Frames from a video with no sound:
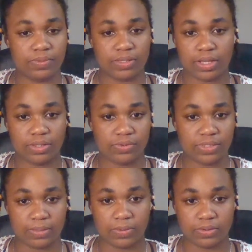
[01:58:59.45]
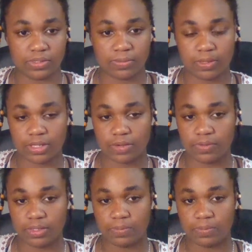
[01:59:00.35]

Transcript: cut you deep, you know, someone that really